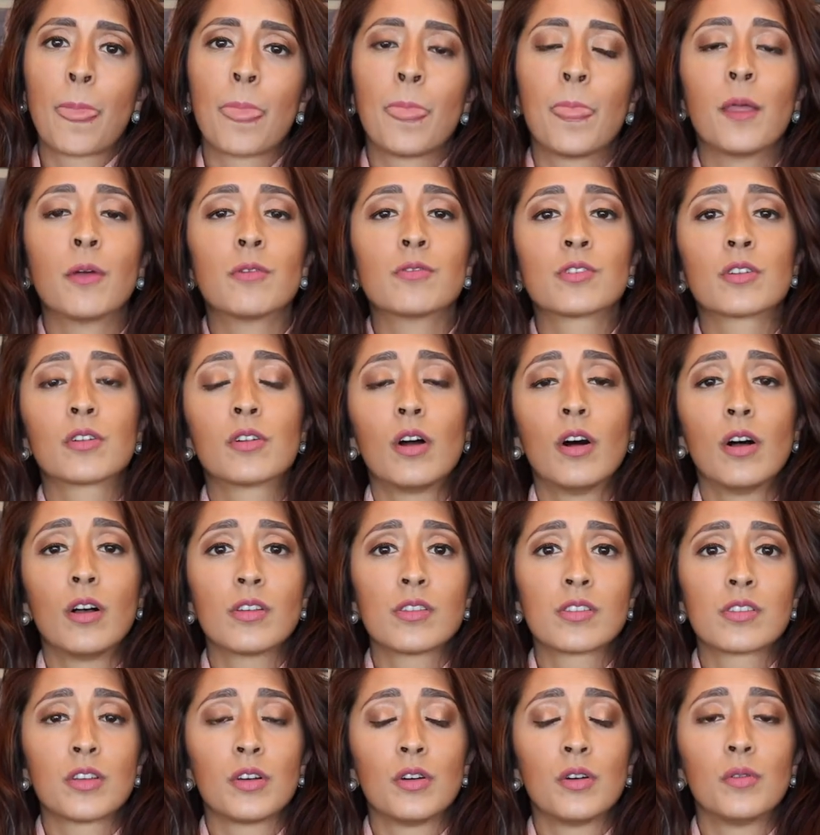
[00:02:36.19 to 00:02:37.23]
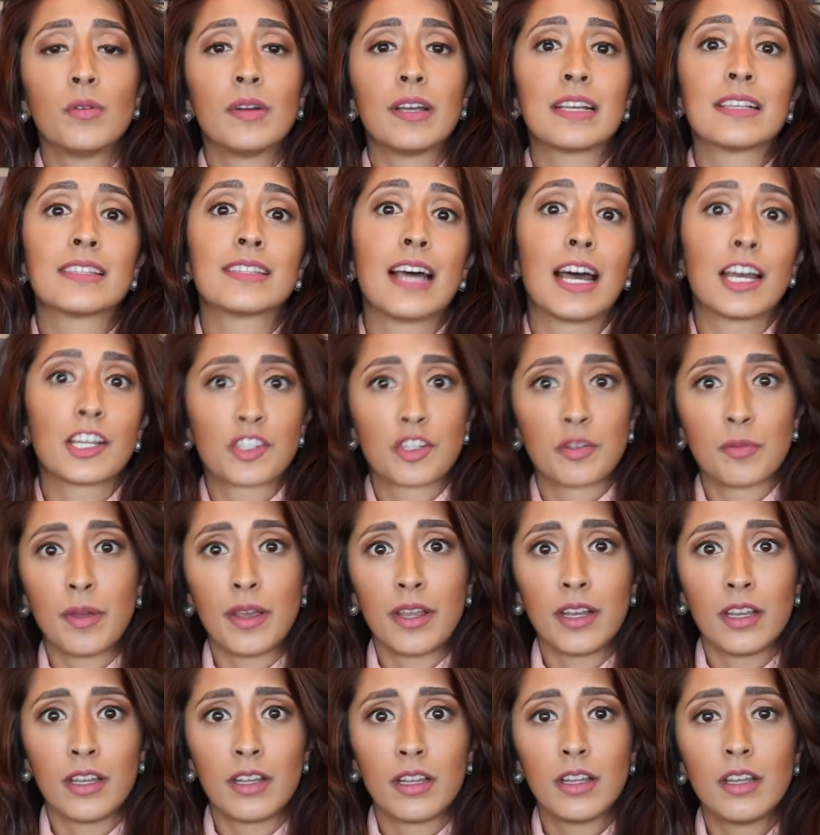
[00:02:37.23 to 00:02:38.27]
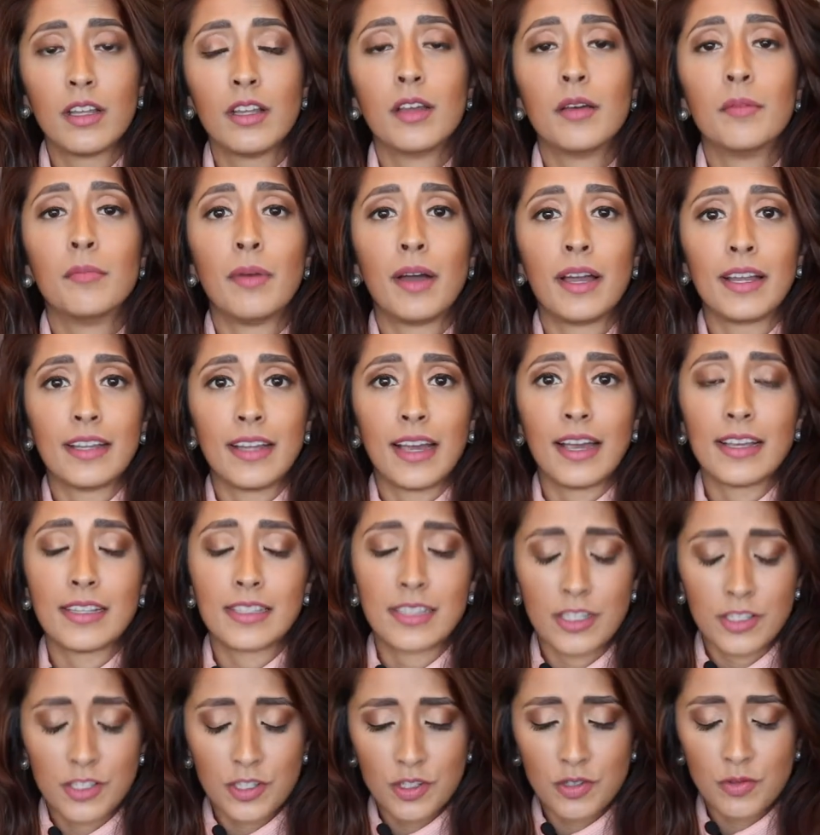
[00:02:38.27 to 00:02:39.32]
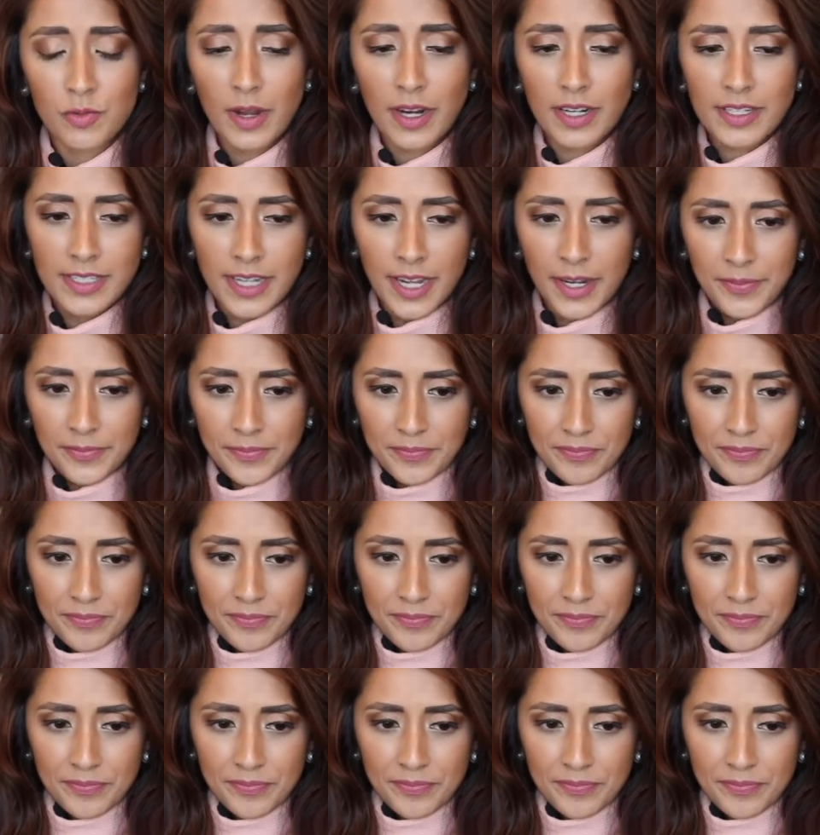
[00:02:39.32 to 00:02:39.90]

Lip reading: Those are also exacerbated by diastasis recti.